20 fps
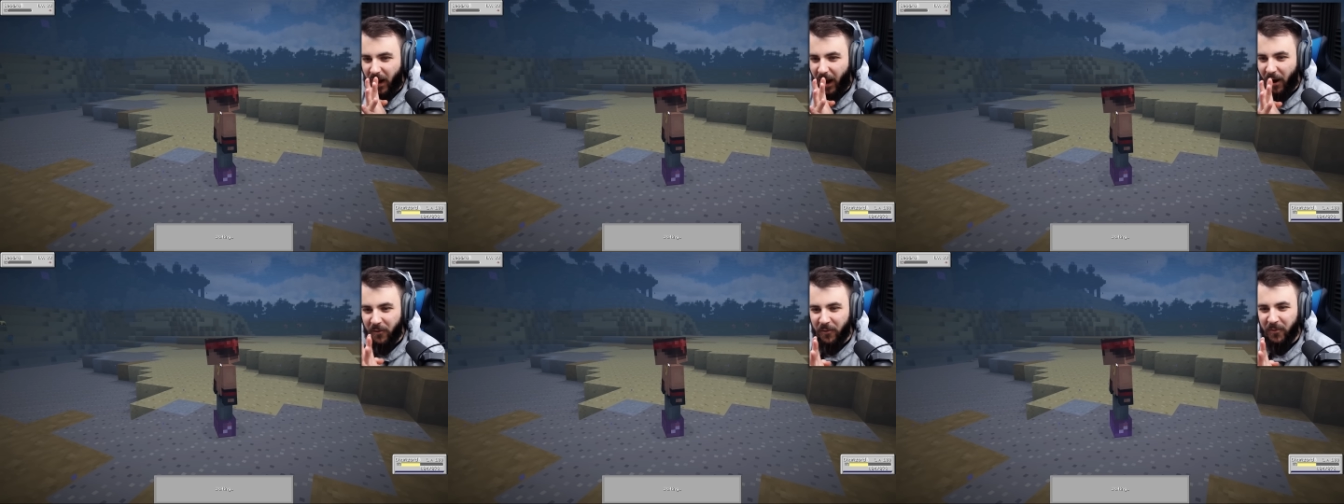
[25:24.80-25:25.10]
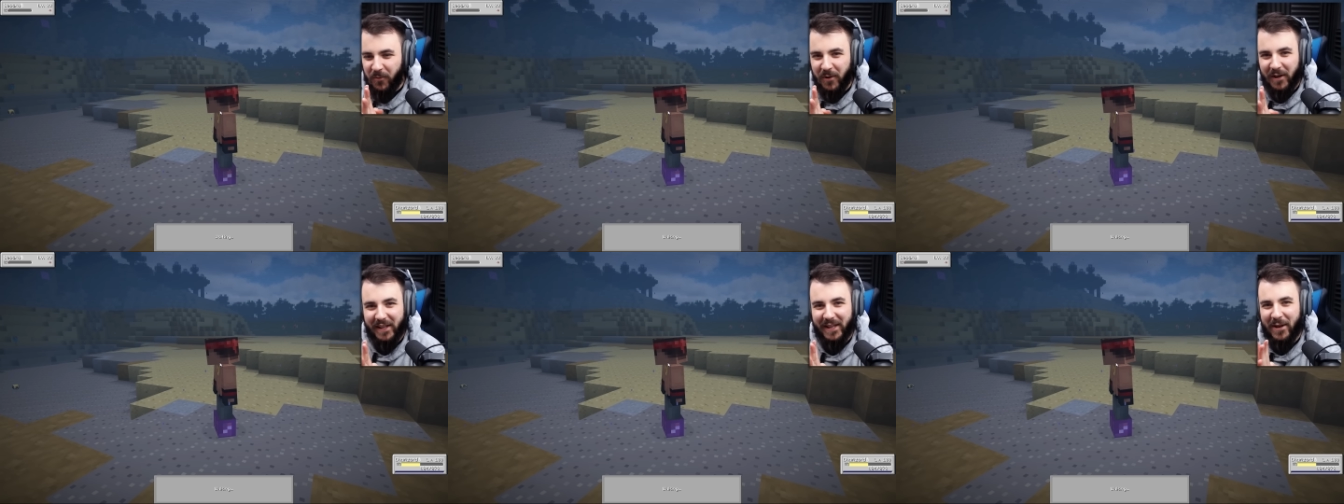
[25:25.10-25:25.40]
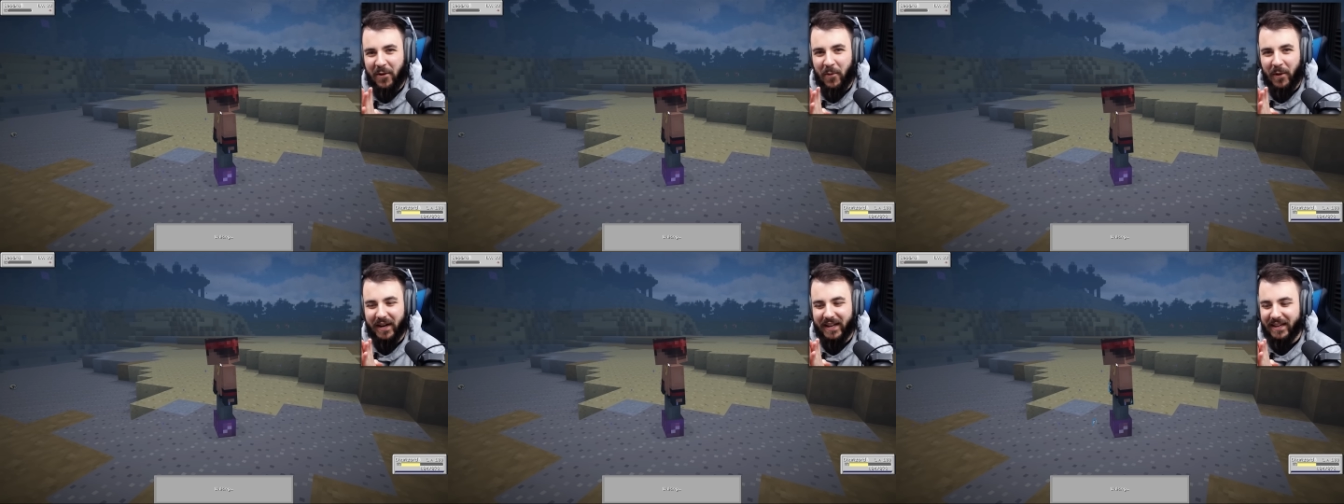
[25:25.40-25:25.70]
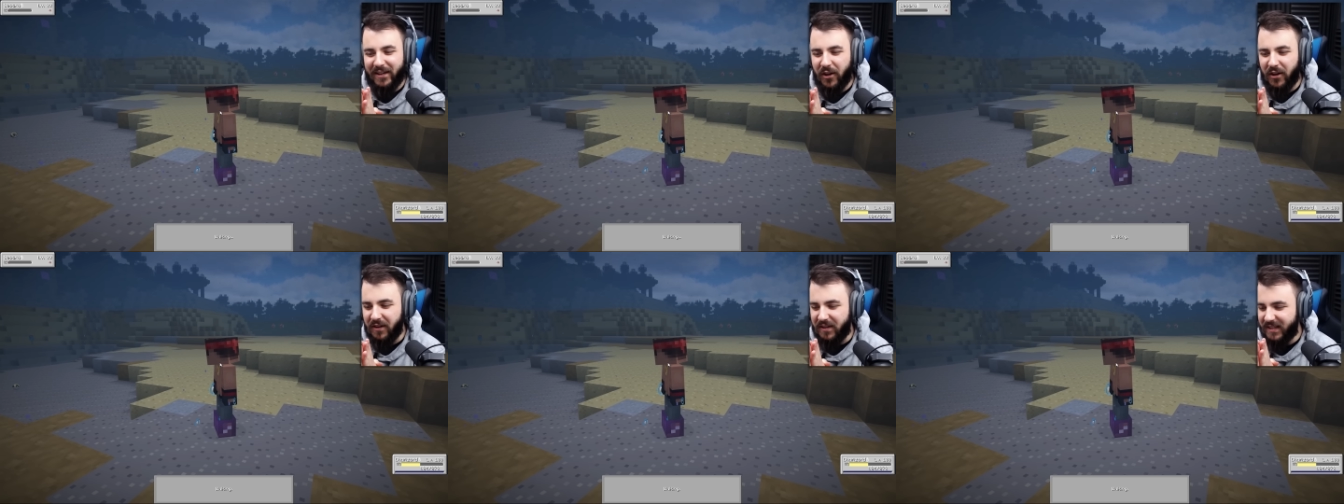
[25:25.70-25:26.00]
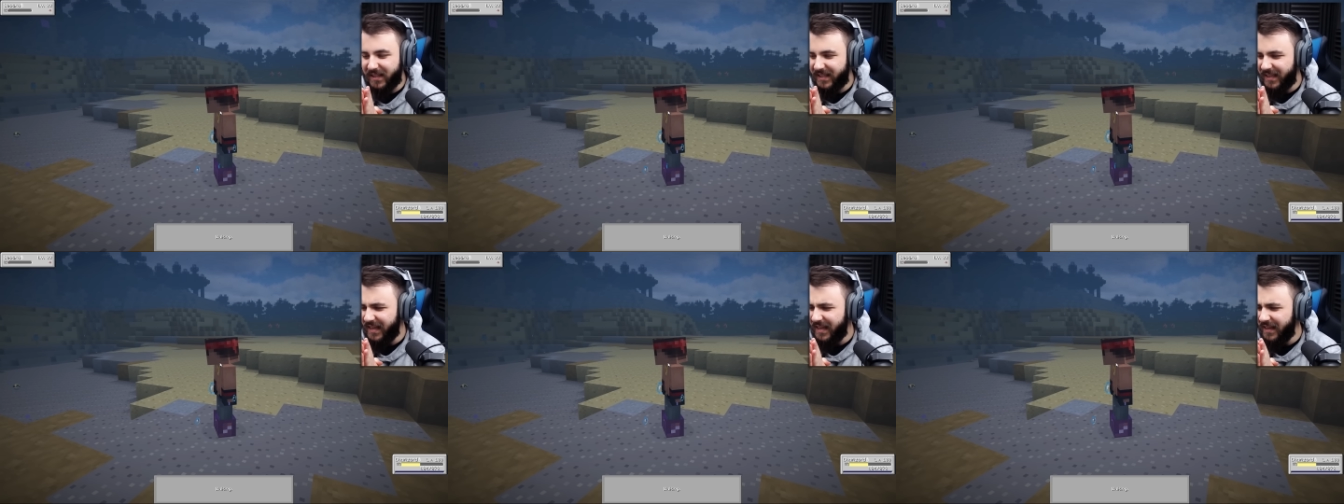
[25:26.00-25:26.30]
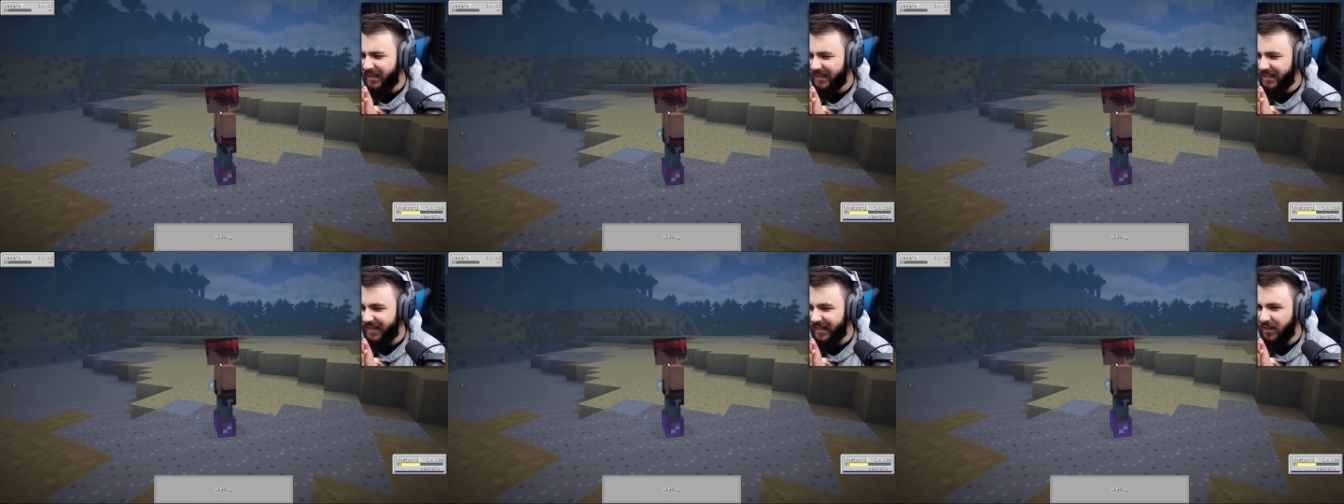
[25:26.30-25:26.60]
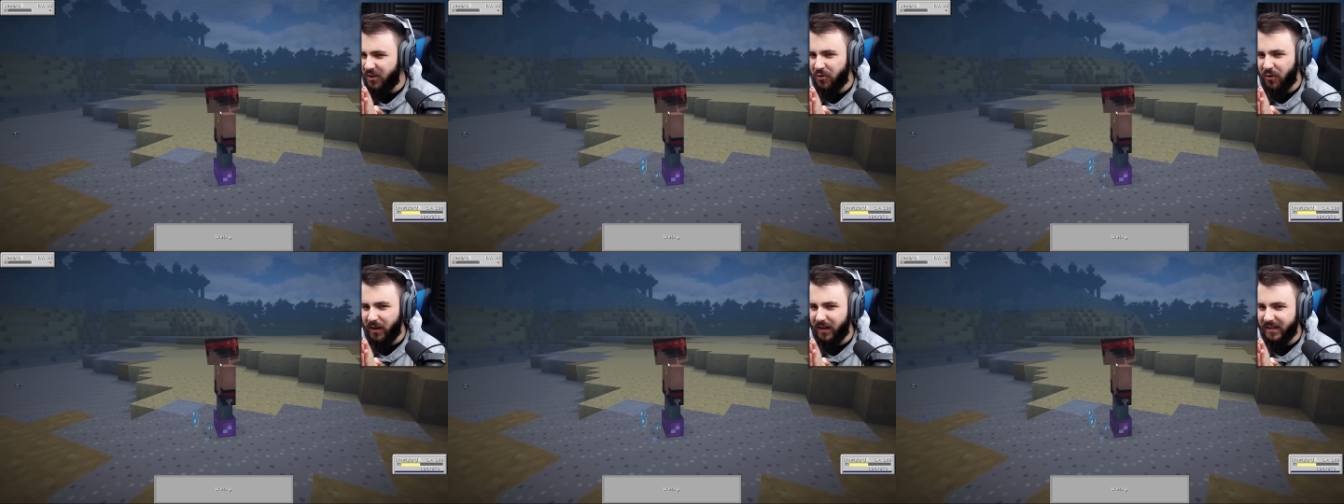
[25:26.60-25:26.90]
I really want it. No, see
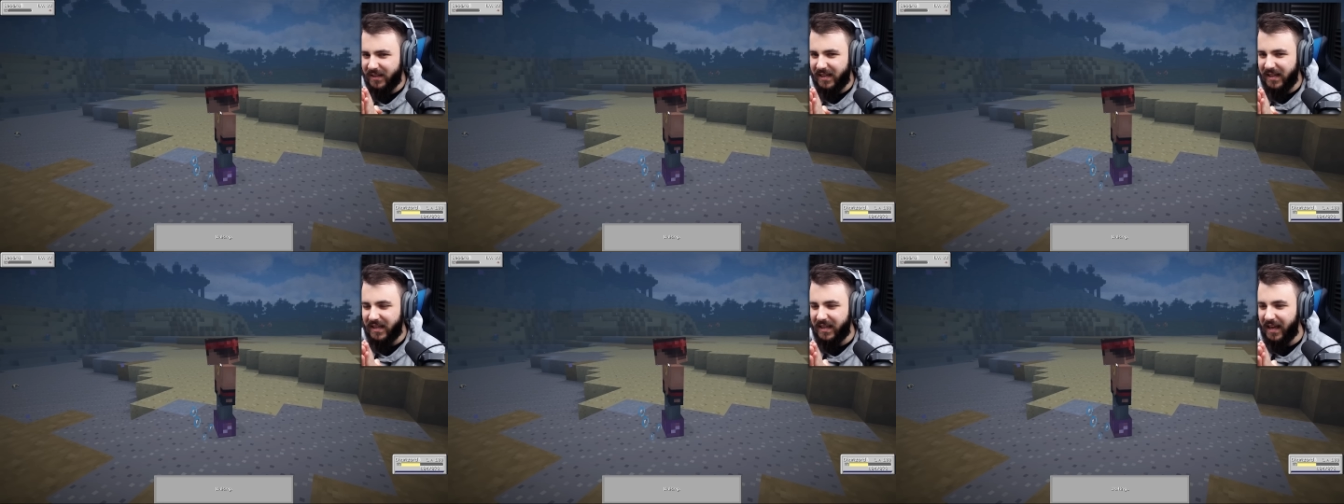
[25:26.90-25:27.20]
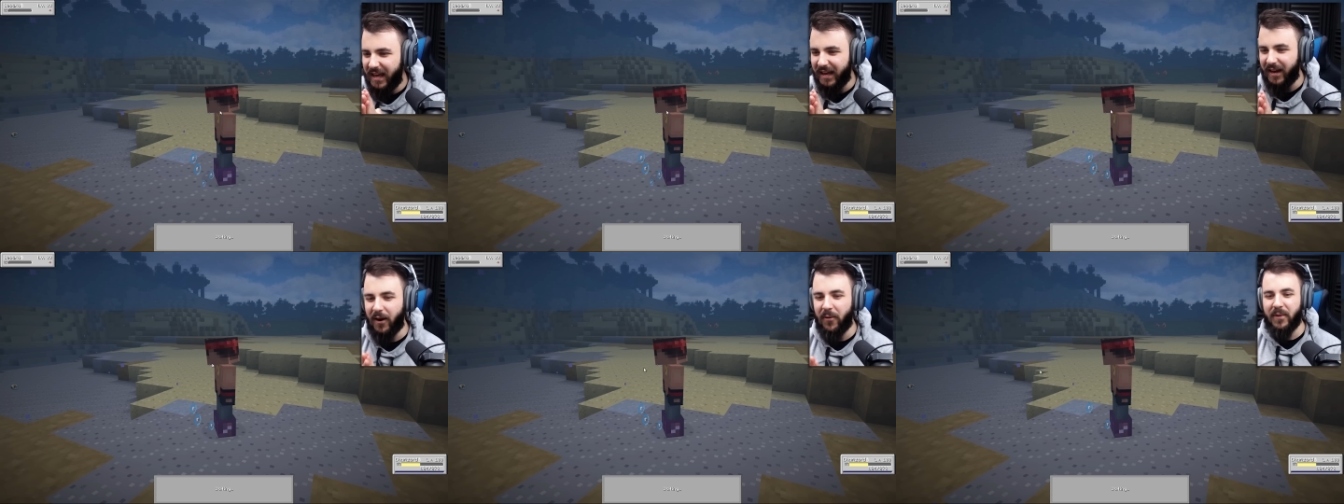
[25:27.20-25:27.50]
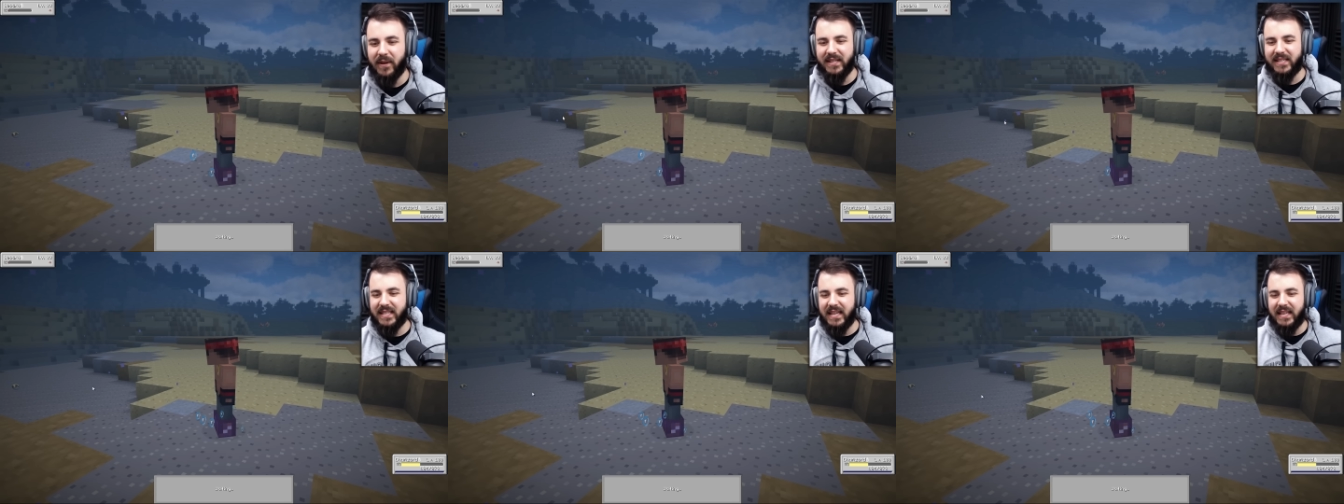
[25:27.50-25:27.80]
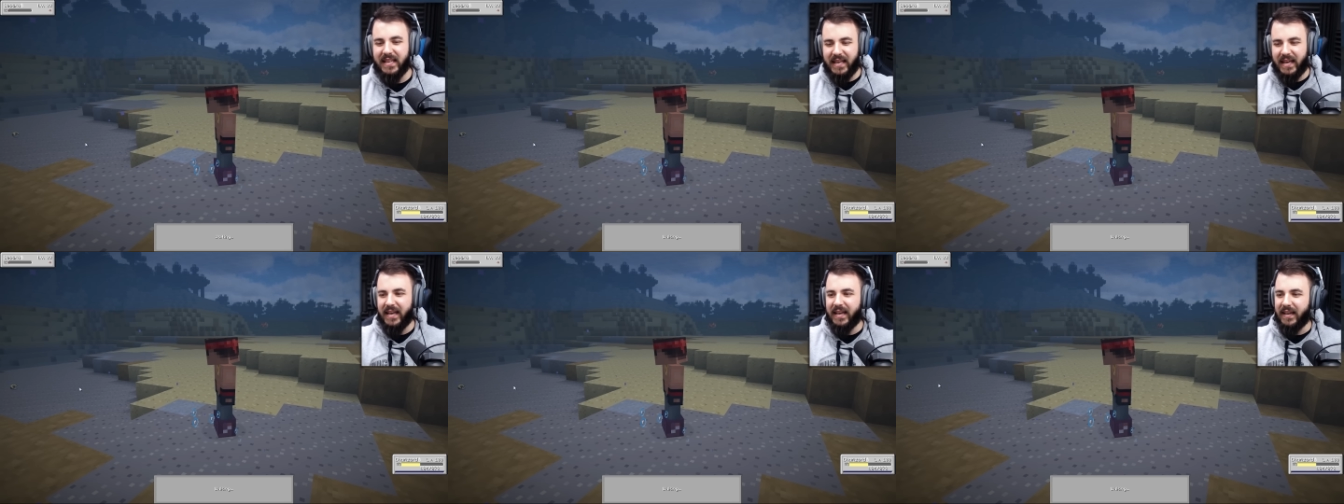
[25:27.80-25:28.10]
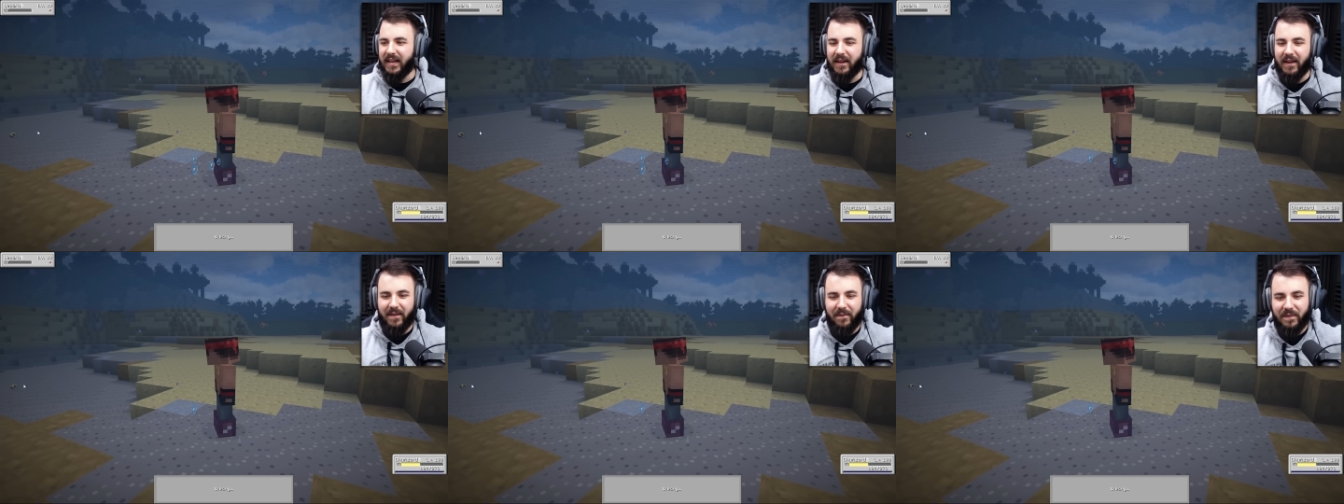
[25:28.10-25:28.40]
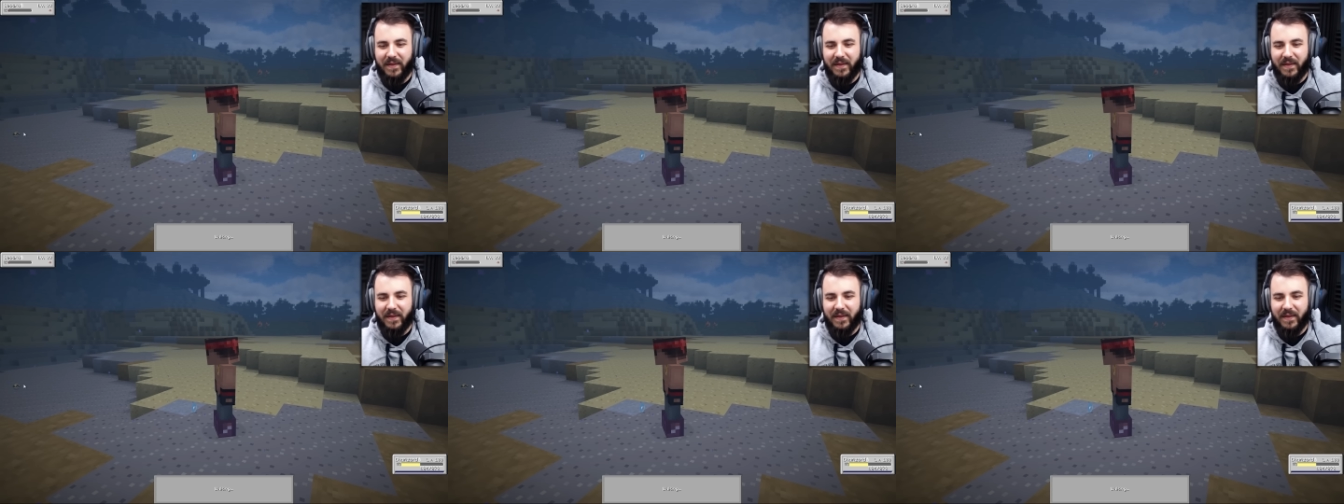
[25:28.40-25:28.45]
Seadra? See King. I want to see King.